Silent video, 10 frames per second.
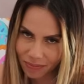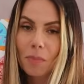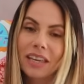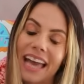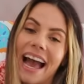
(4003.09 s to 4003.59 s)

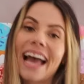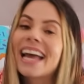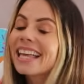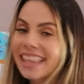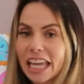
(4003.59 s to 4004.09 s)
But yeah,
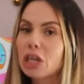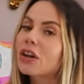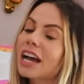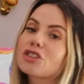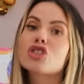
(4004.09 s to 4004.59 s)
thank you
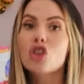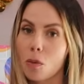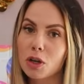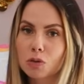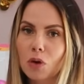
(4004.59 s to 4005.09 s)
guys so
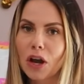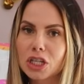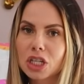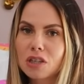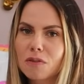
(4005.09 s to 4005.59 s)
much for
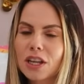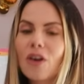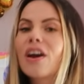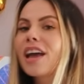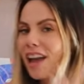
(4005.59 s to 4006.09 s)
watching this video.